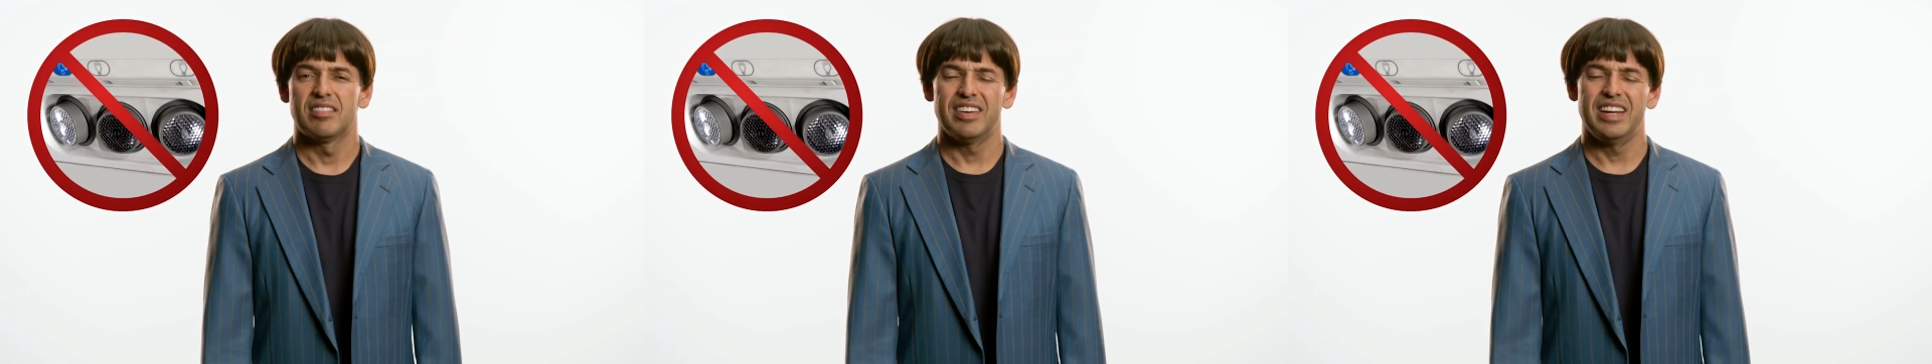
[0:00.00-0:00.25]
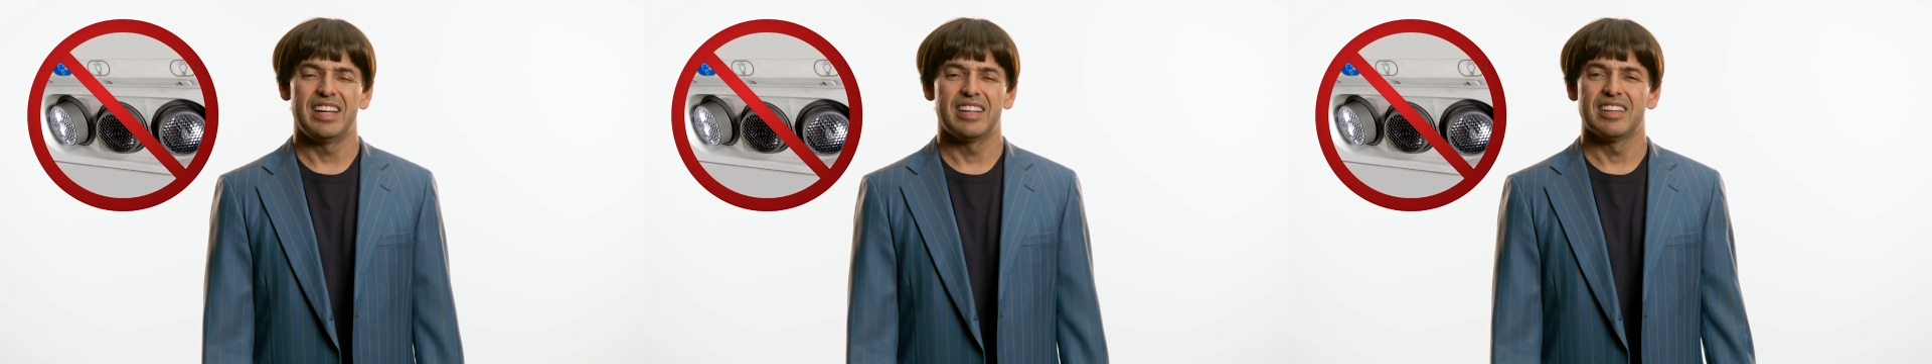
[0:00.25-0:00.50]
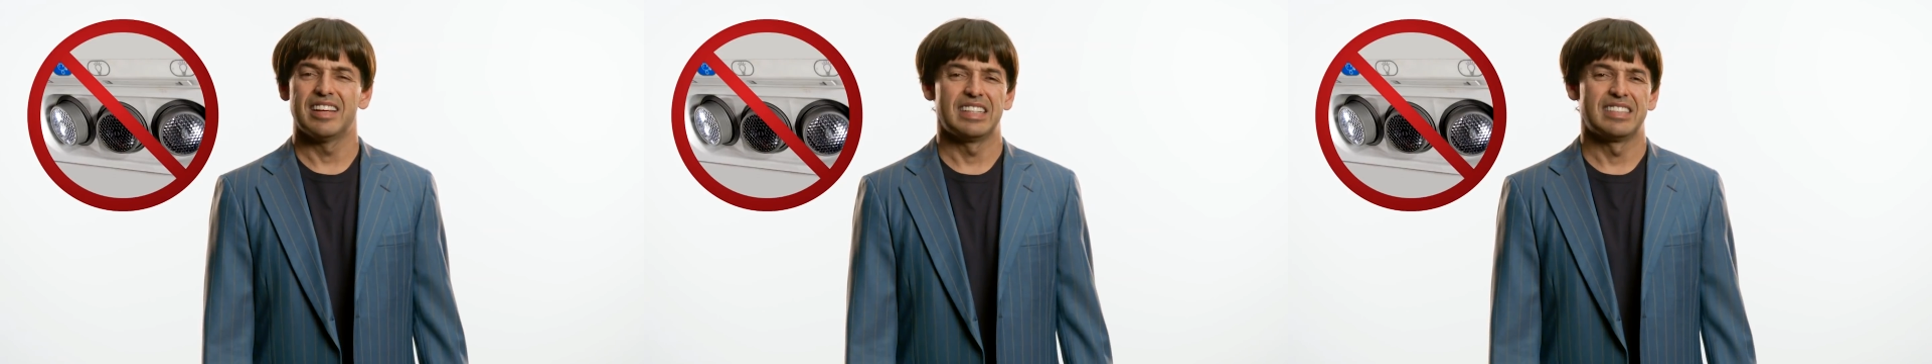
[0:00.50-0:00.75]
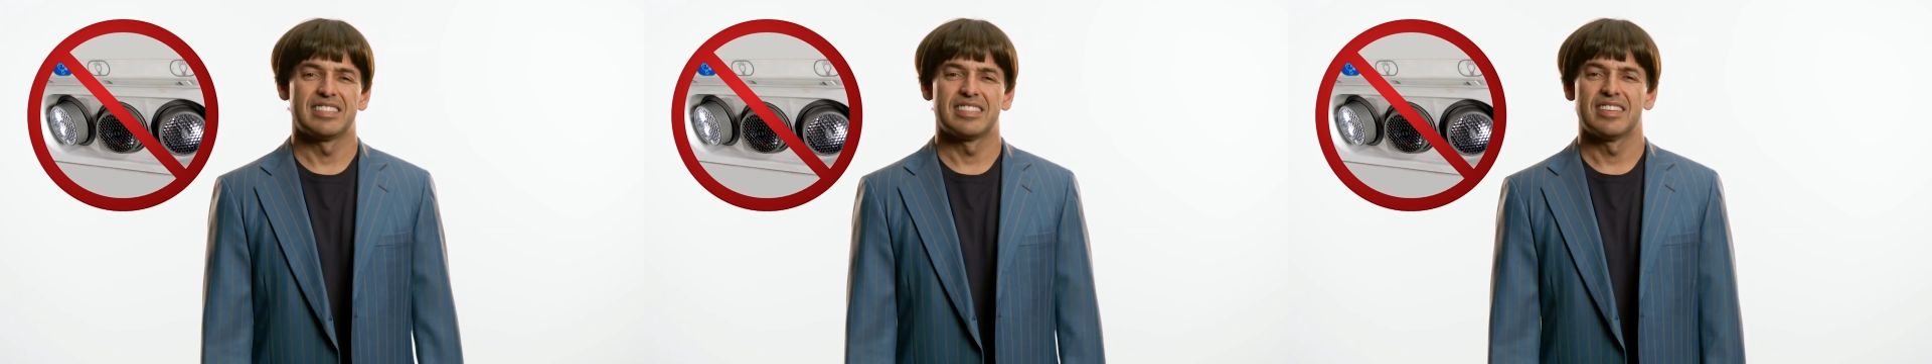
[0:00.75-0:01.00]
reading
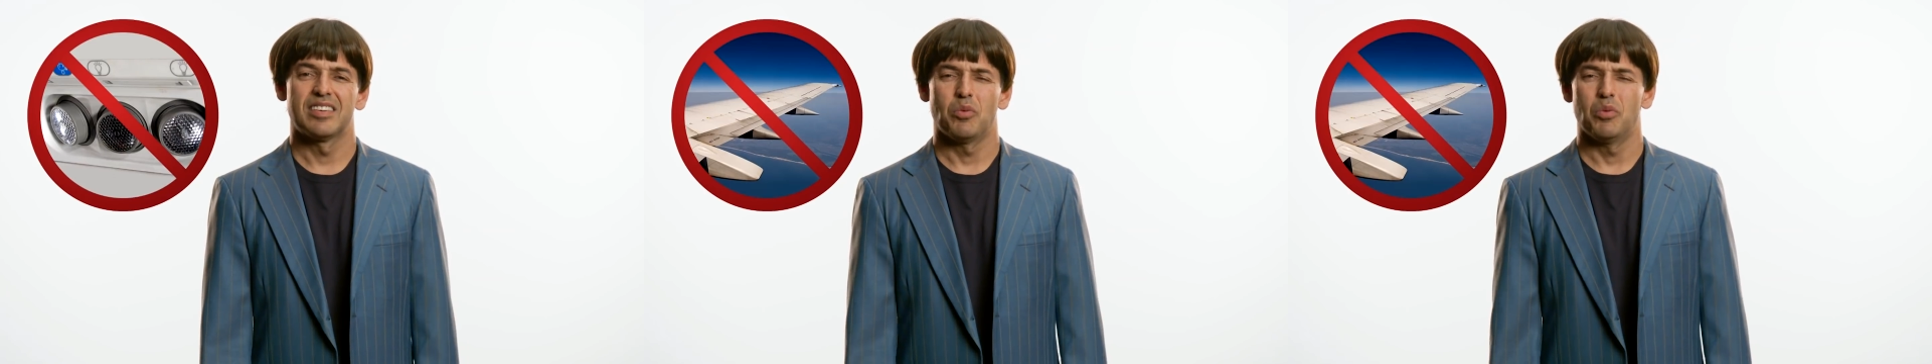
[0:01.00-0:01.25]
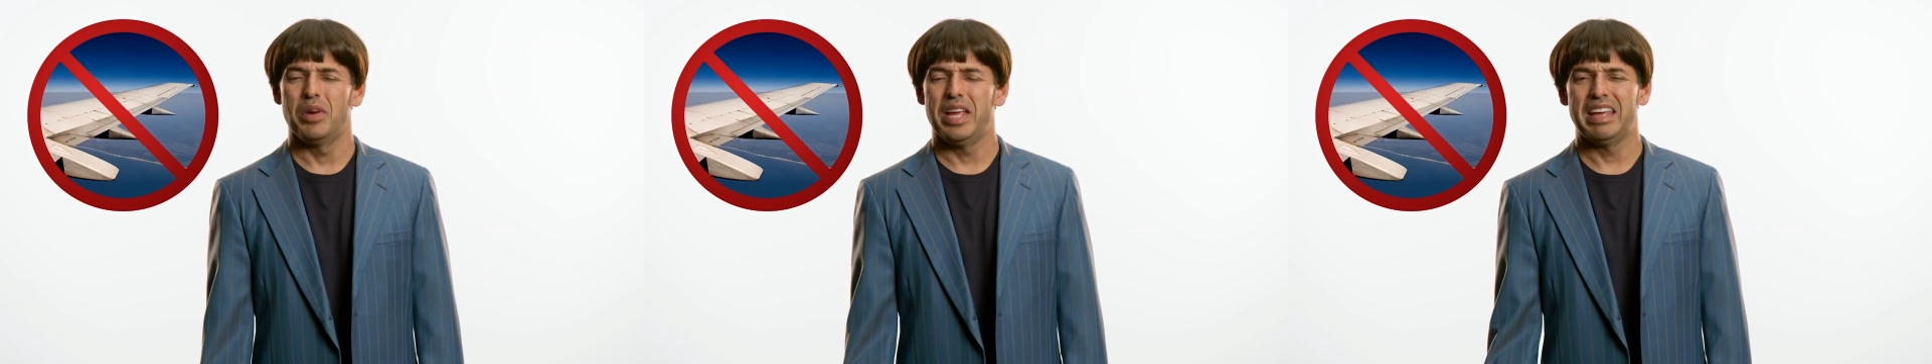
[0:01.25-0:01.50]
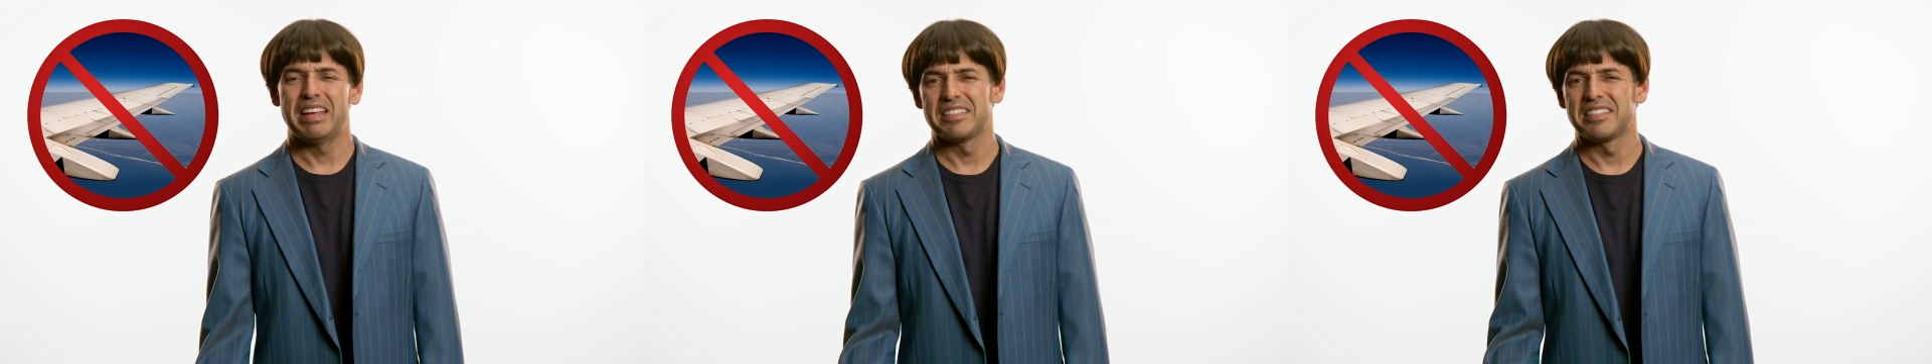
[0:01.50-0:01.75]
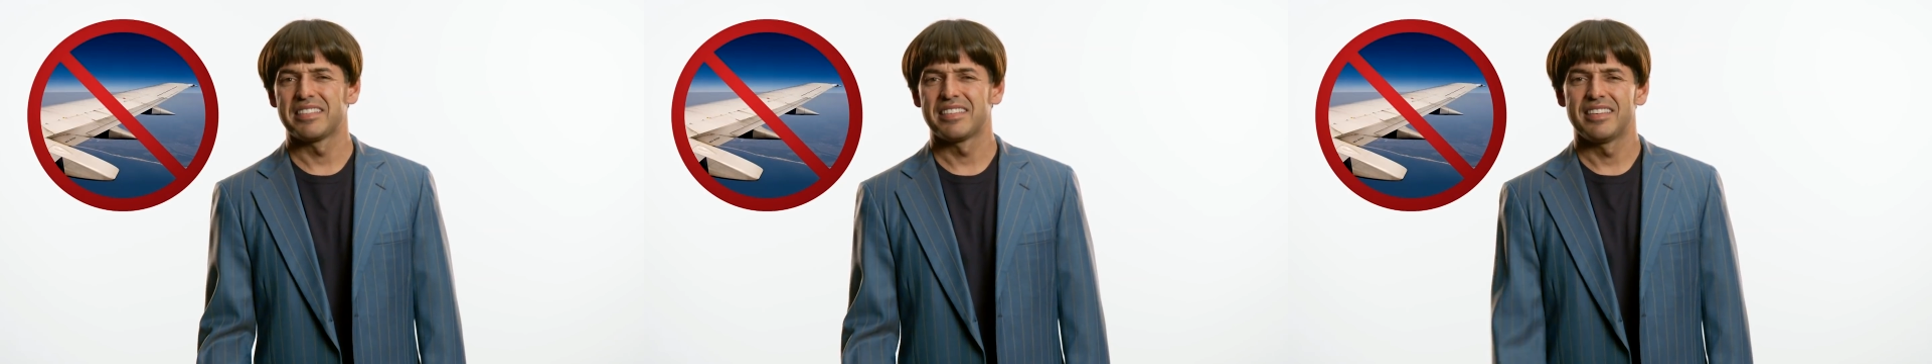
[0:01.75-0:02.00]
lights,
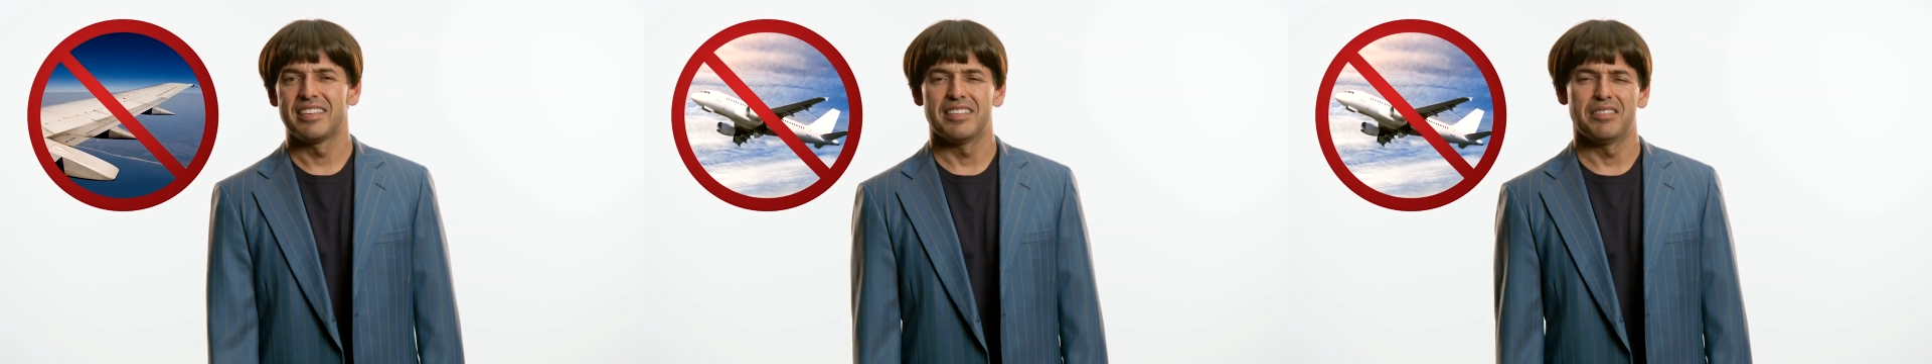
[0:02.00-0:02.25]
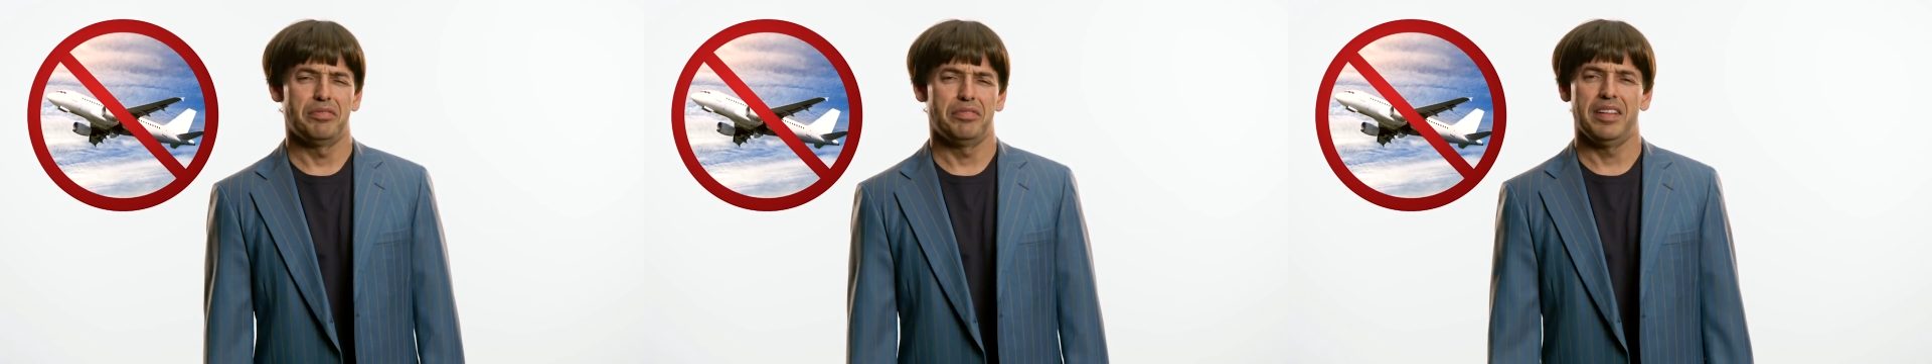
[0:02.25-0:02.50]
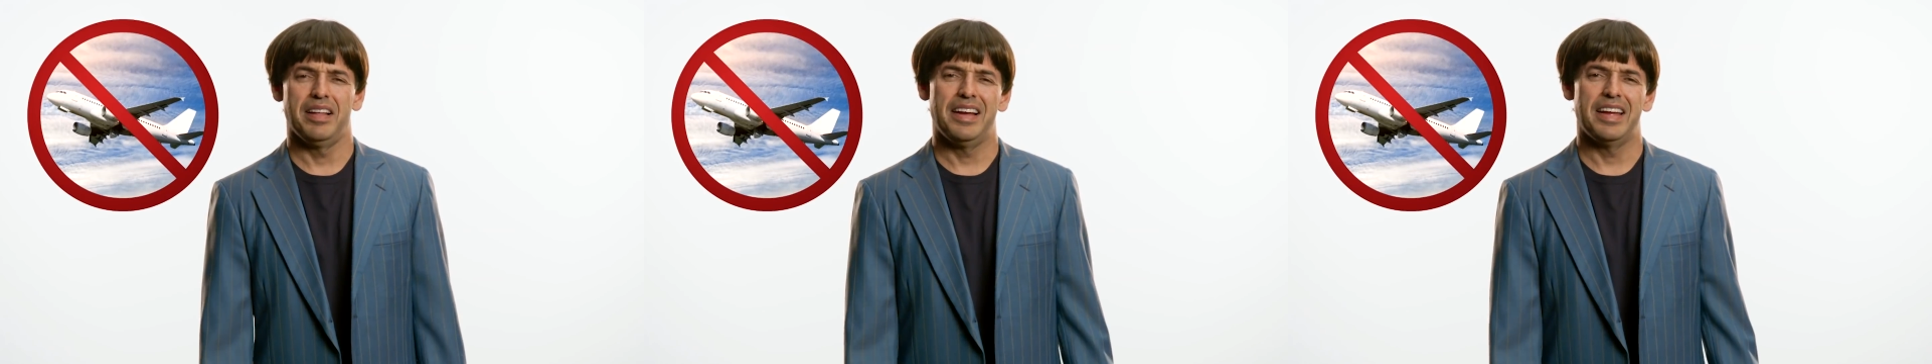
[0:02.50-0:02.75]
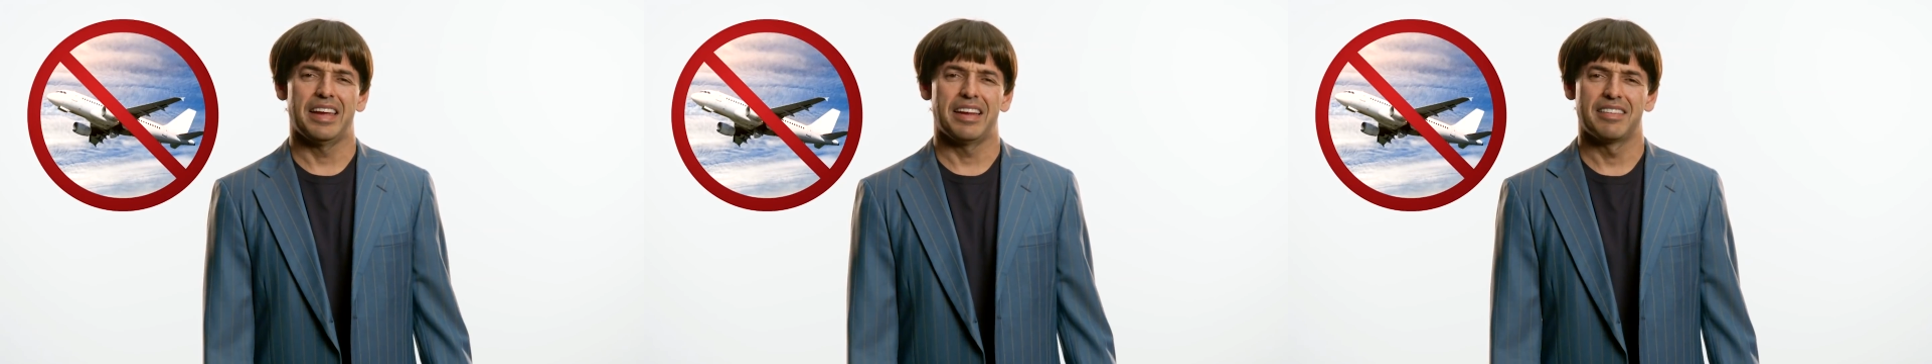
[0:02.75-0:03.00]
wings,
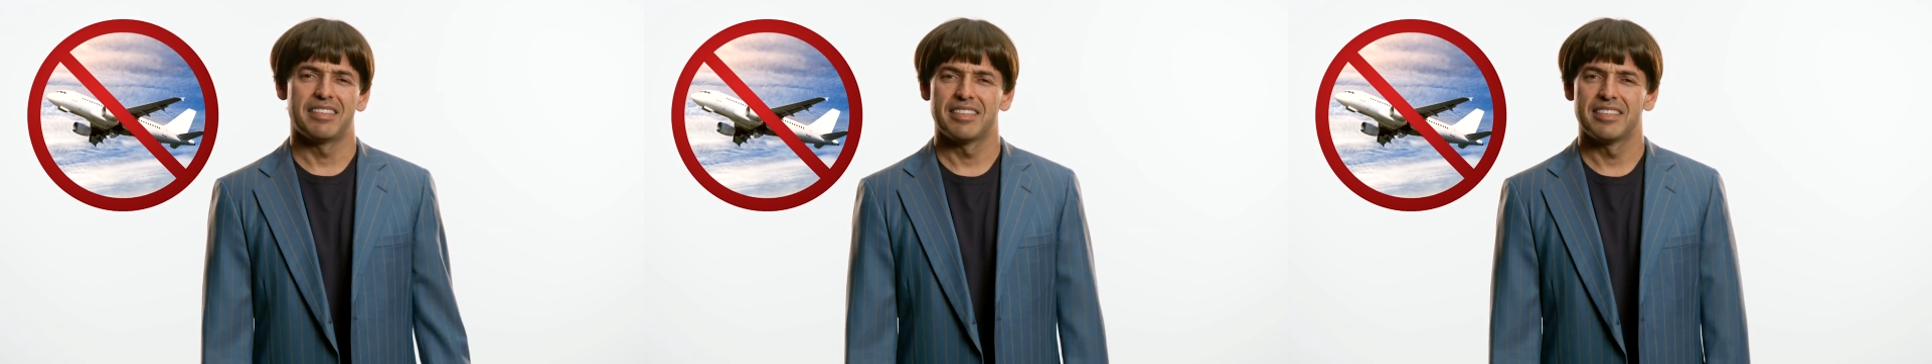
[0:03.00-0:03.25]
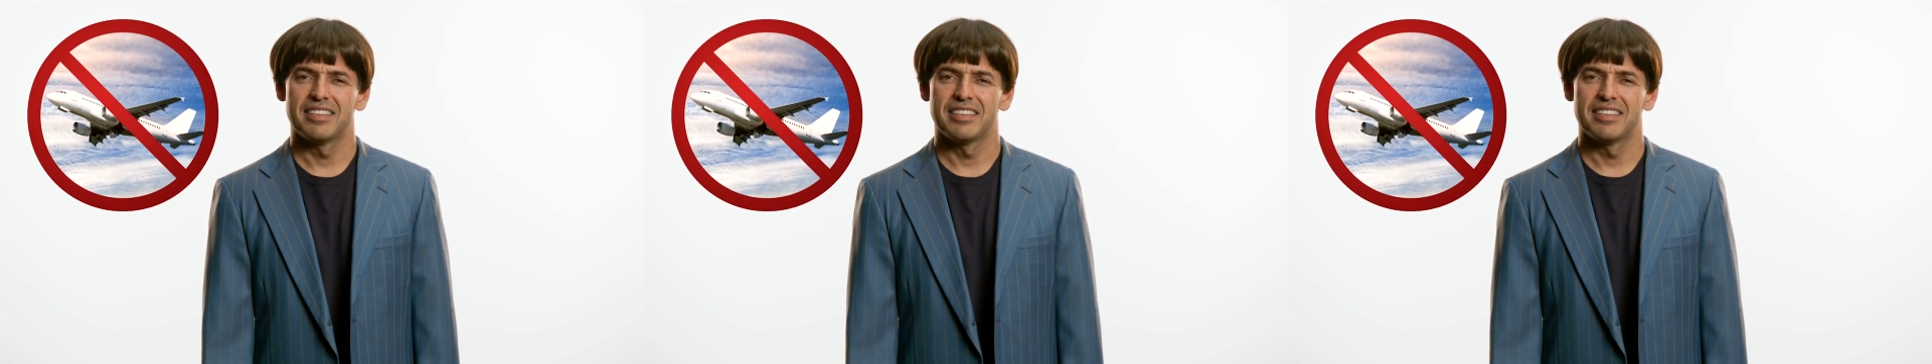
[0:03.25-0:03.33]
flying.